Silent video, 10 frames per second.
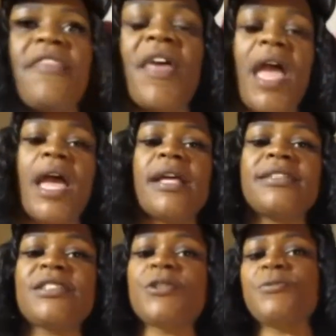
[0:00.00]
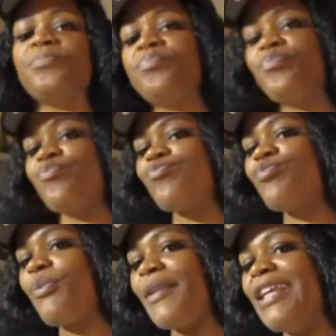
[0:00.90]
that
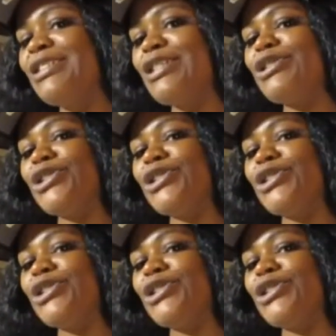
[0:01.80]
since